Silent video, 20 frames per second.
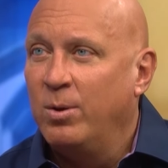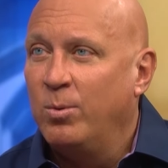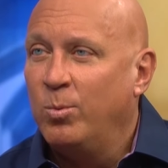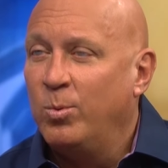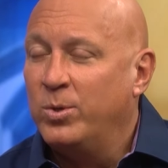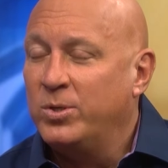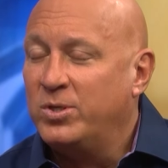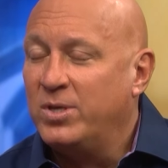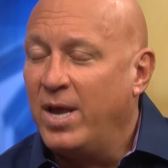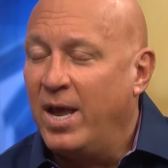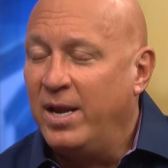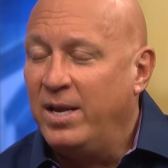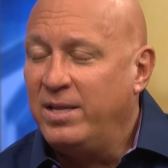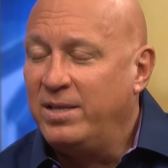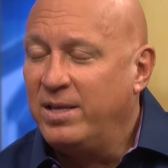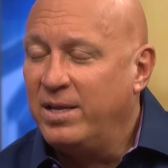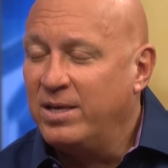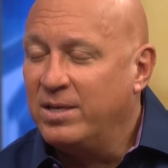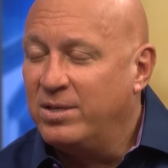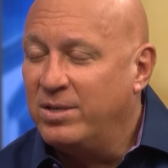Was
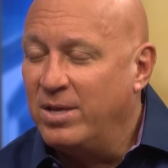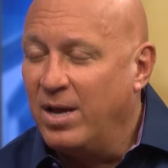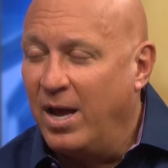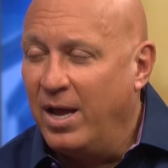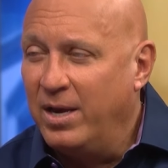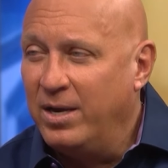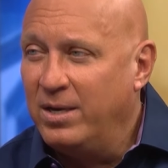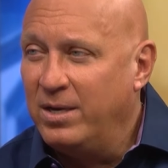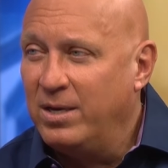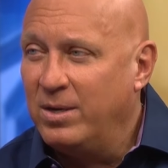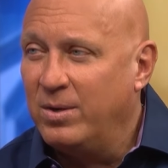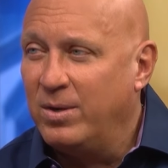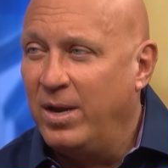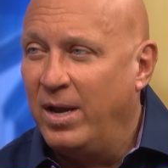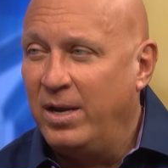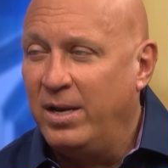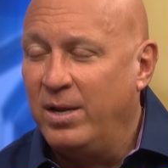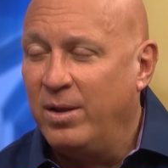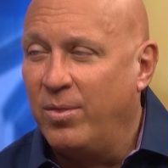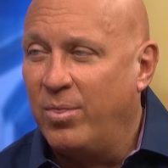anything done? Any